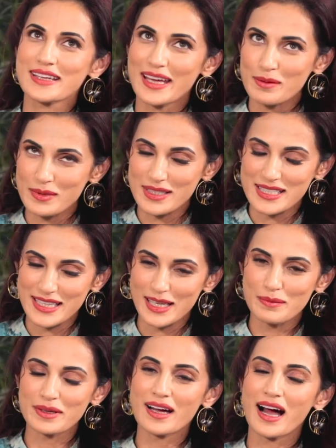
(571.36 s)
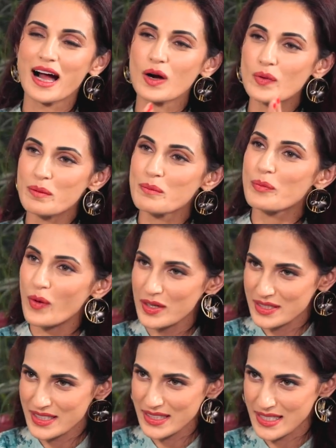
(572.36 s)
Hemant, tell me, how
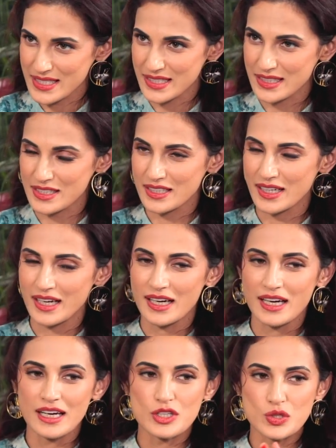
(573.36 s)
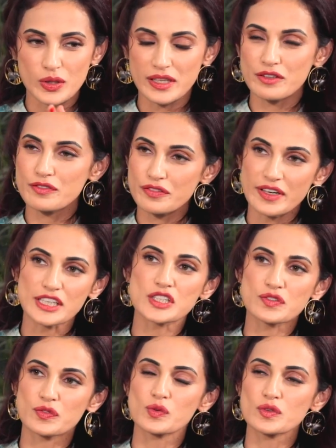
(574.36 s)
important is it to give
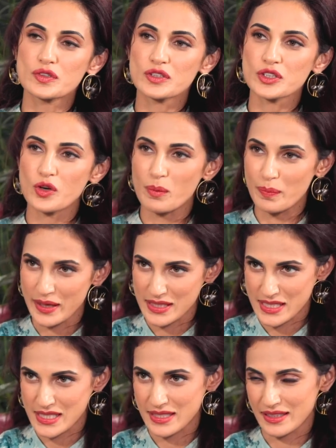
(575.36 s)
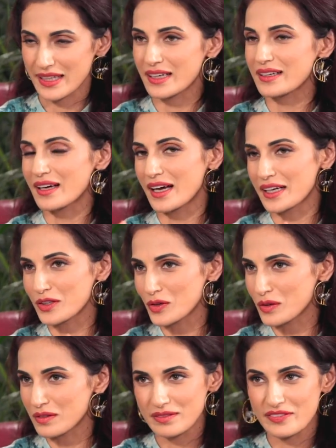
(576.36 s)
fresh food to your pets? Like, I
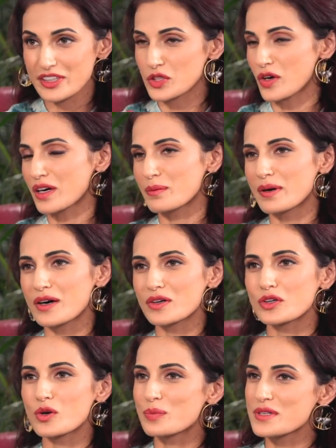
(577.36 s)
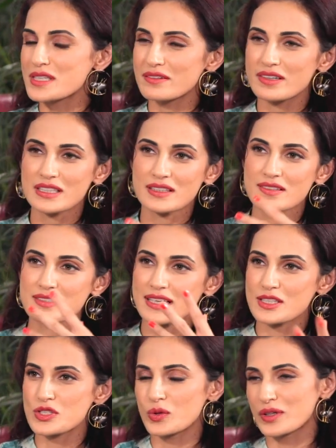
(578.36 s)
know we talk about no preservatives,
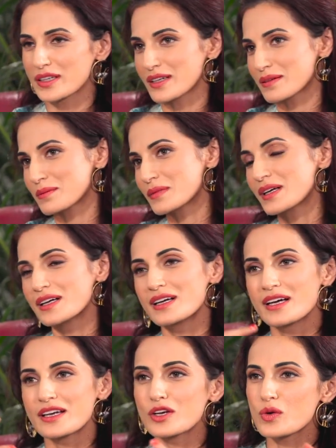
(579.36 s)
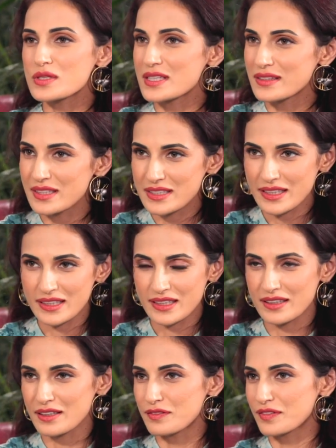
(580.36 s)
less sodium, no synthetic
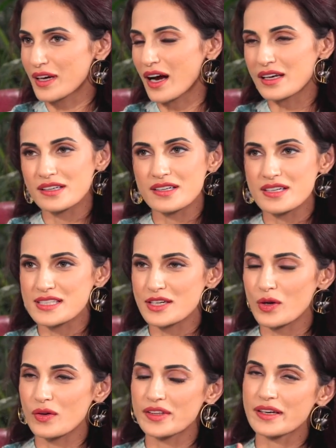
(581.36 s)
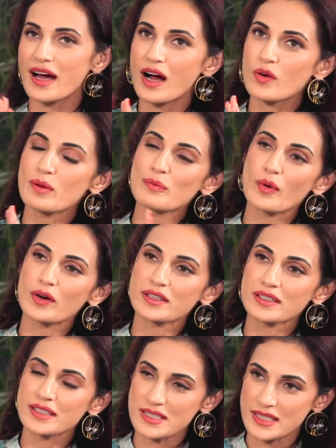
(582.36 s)
colors and all of that. How
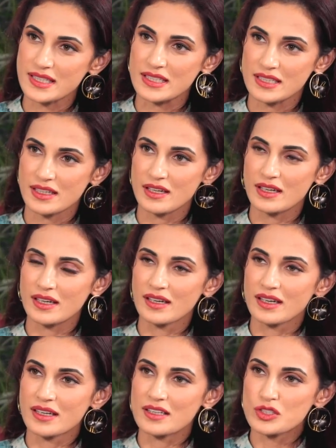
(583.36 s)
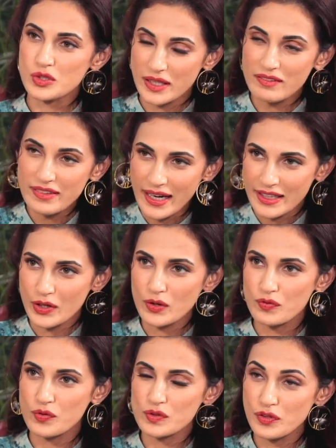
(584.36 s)
important is it to give that kind
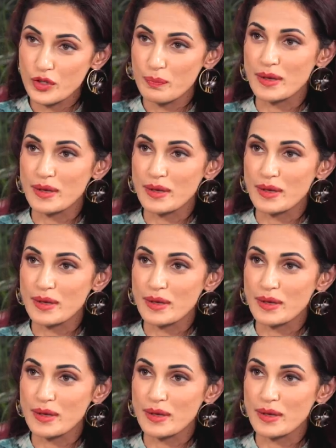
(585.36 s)
of food for your